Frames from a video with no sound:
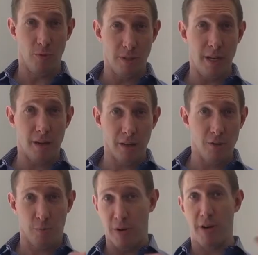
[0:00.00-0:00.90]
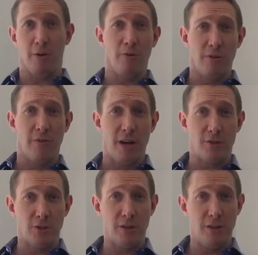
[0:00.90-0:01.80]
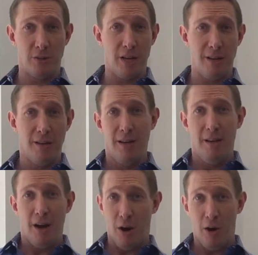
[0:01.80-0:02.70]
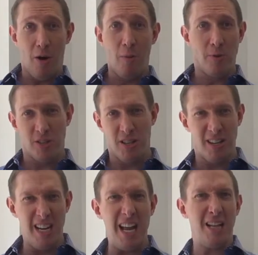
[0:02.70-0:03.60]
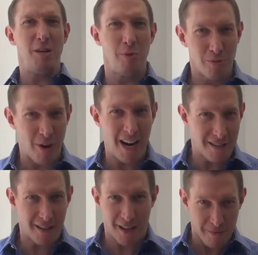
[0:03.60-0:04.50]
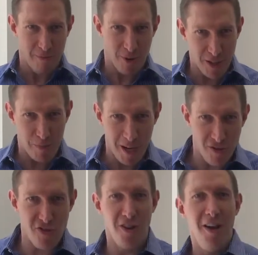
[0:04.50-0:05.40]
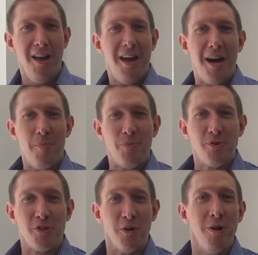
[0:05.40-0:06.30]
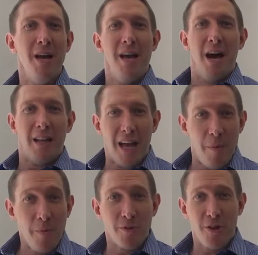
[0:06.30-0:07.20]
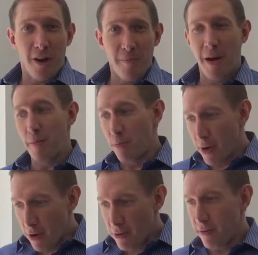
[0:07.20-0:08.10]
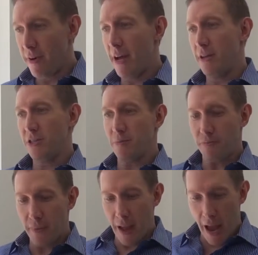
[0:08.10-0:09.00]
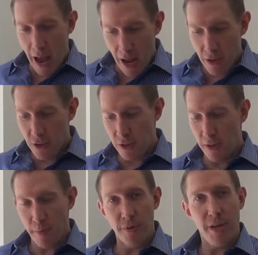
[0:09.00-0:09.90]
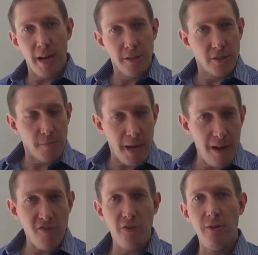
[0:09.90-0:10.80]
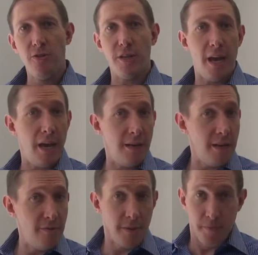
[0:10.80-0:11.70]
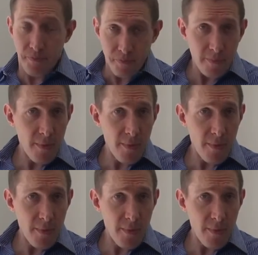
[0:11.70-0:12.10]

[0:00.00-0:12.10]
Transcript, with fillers: ridiculous. Bring your own device is, is a almost an inalienable right, like free speech. Um, so a lot of people were talking about bring your own device as it pertains to patients and even